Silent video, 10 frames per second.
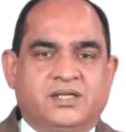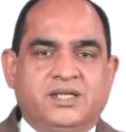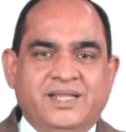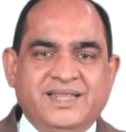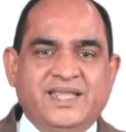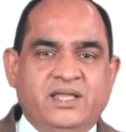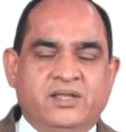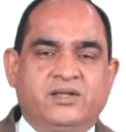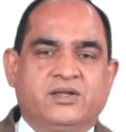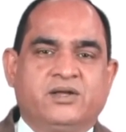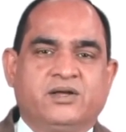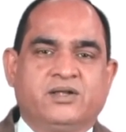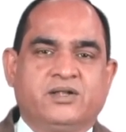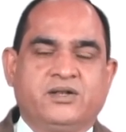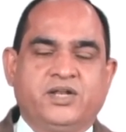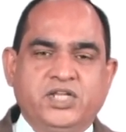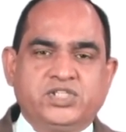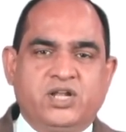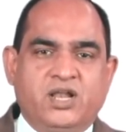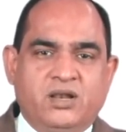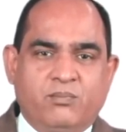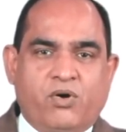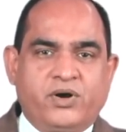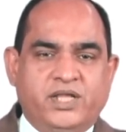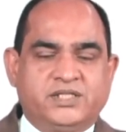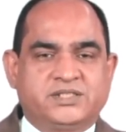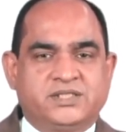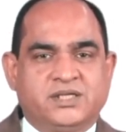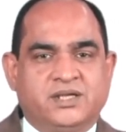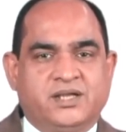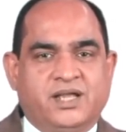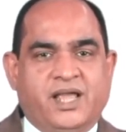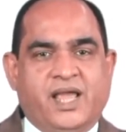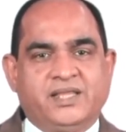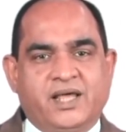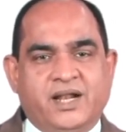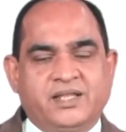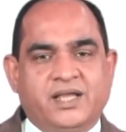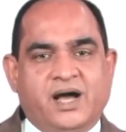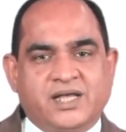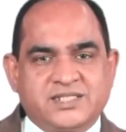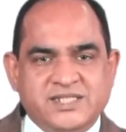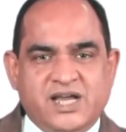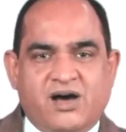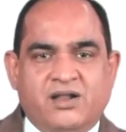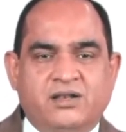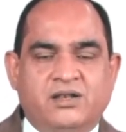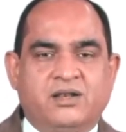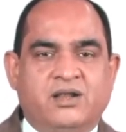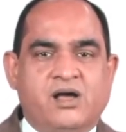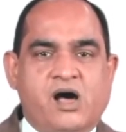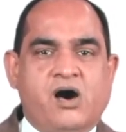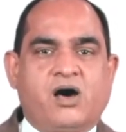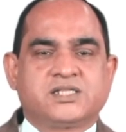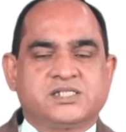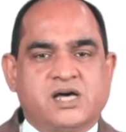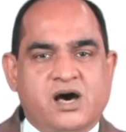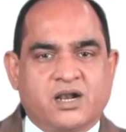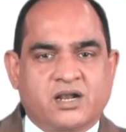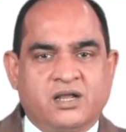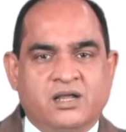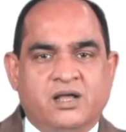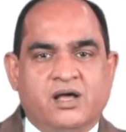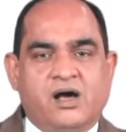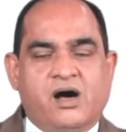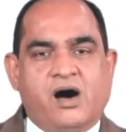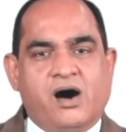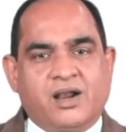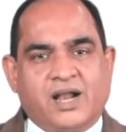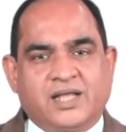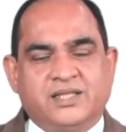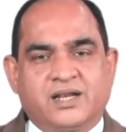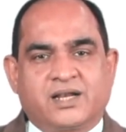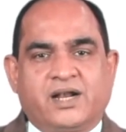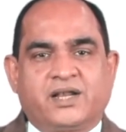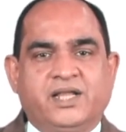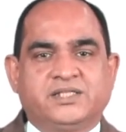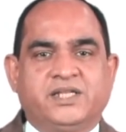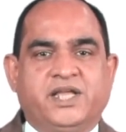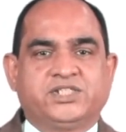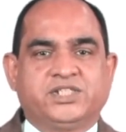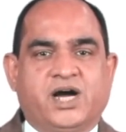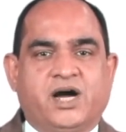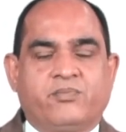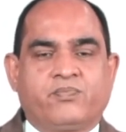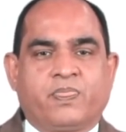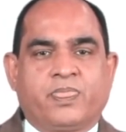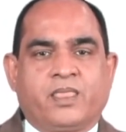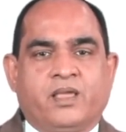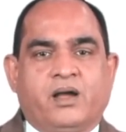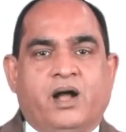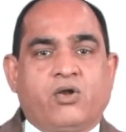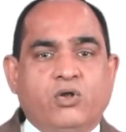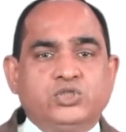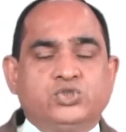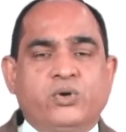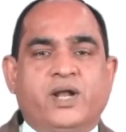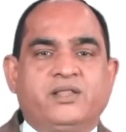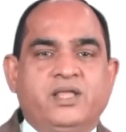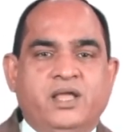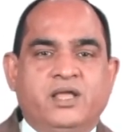in the regional bodies, either at the ASEAN or SAARC or other countries in Asia, and also at the